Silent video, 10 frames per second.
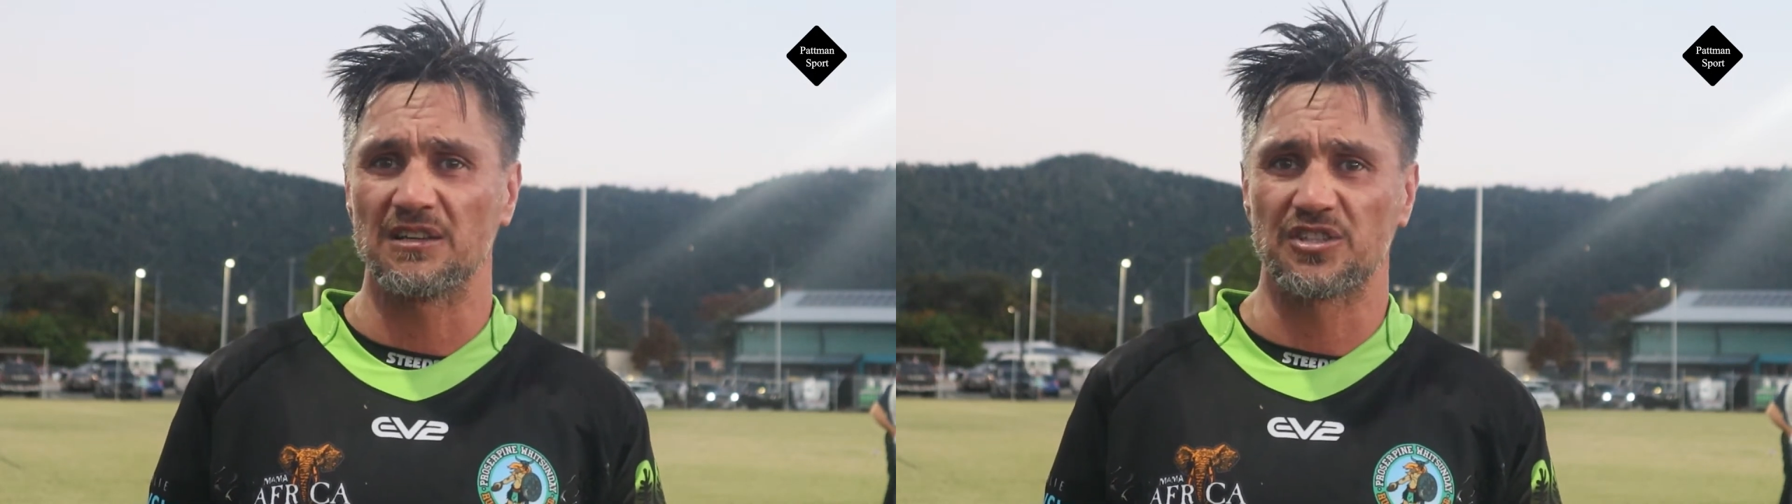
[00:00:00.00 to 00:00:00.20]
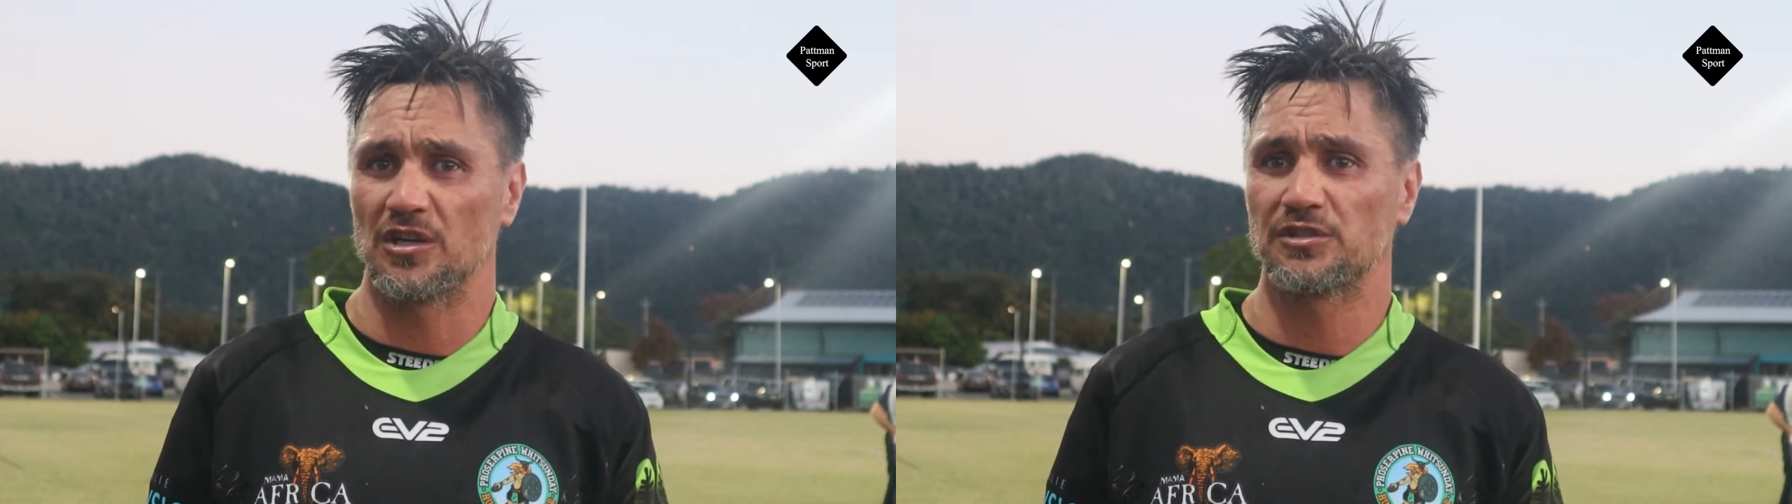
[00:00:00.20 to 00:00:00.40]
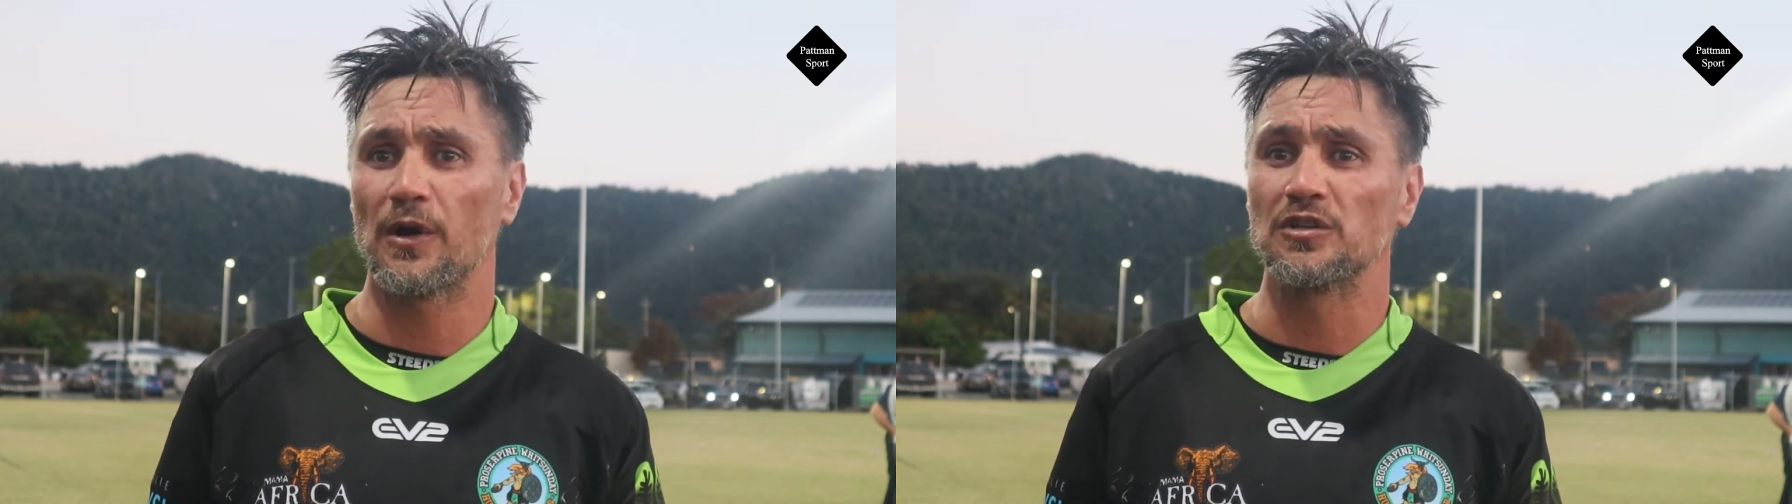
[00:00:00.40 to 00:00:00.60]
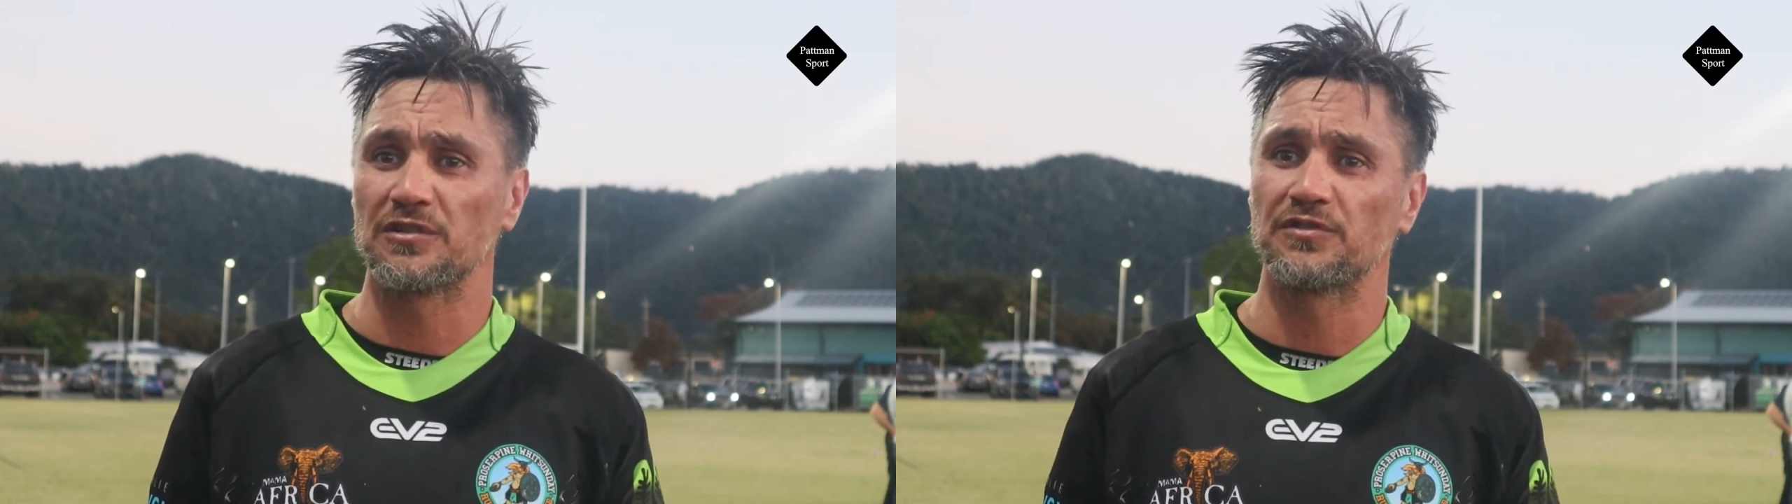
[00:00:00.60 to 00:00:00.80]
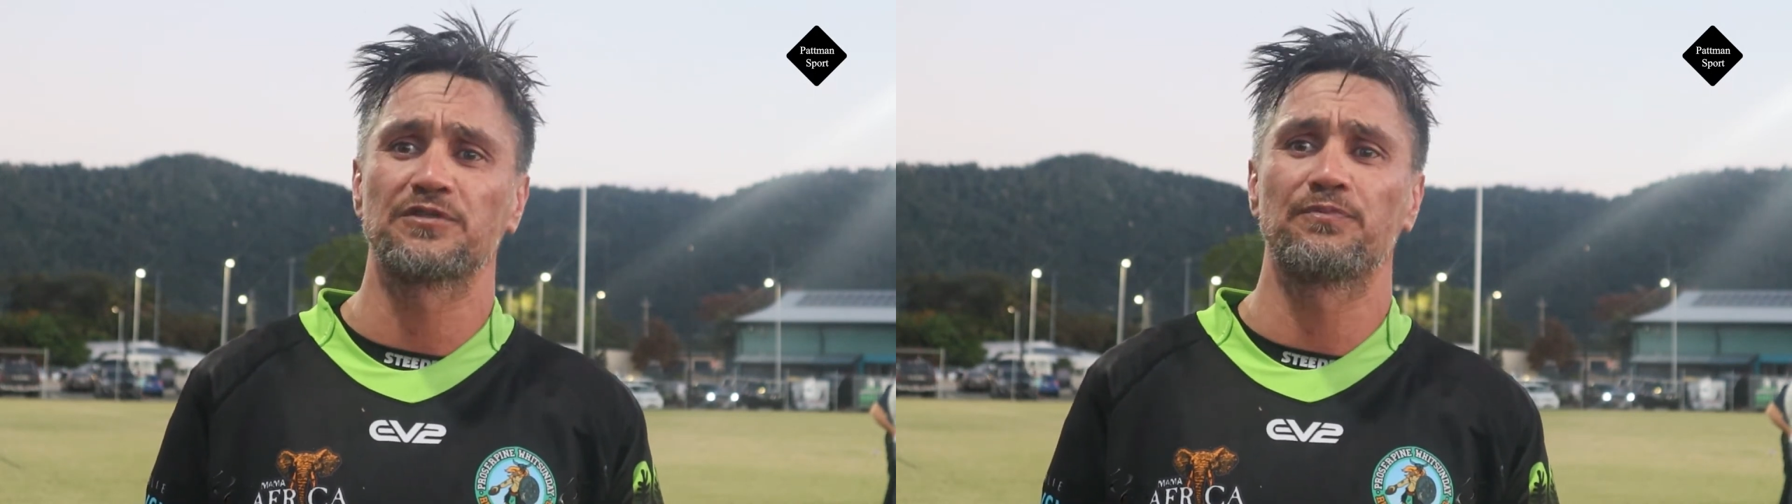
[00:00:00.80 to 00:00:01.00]
So I suppose
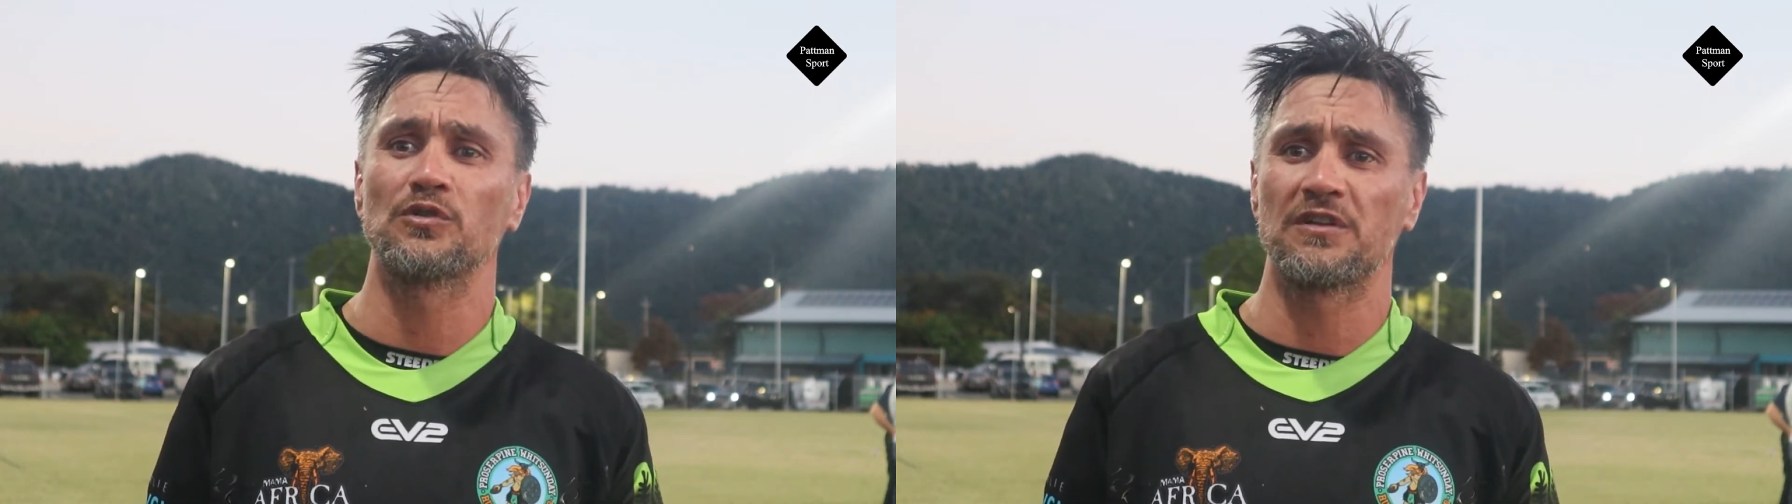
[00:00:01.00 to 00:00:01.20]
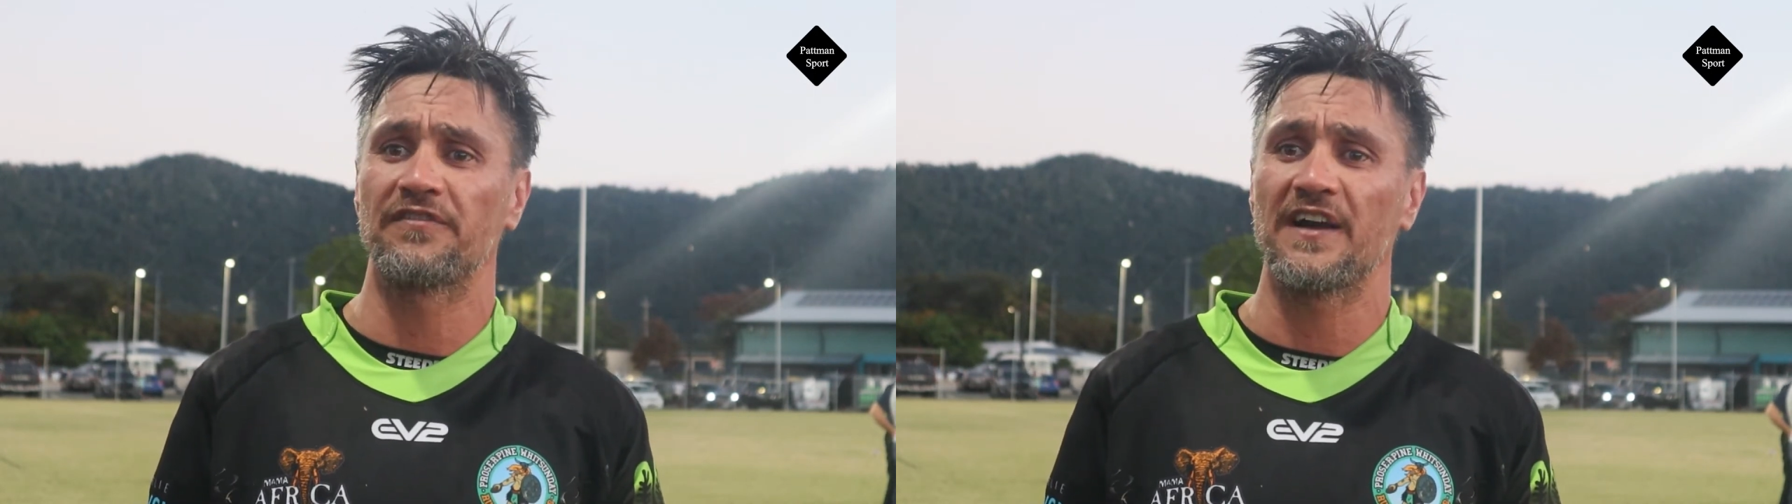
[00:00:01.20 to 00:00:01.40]
the supporting